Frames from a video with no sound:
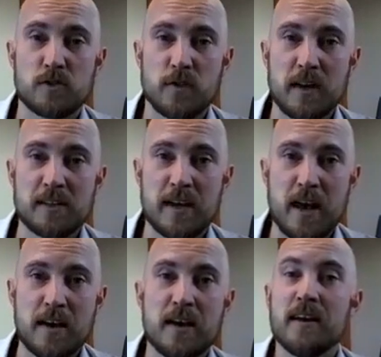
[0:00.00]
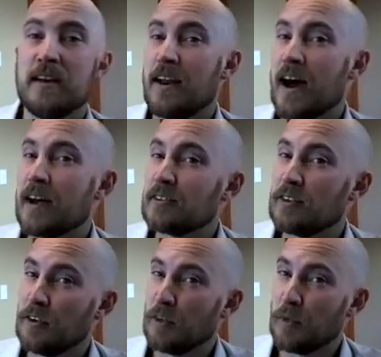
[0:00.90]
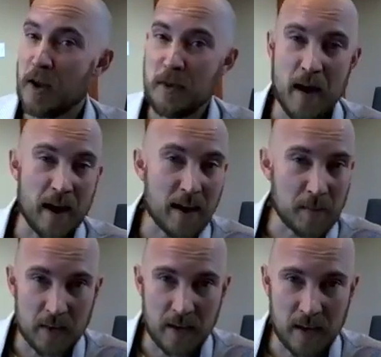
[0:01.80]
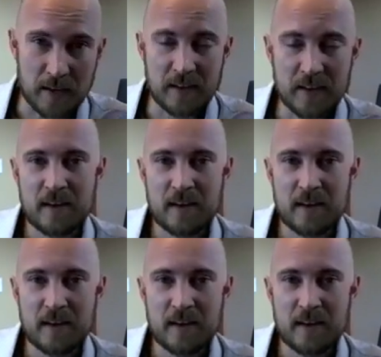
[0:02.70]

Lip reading: rate debt, not to run it back up again.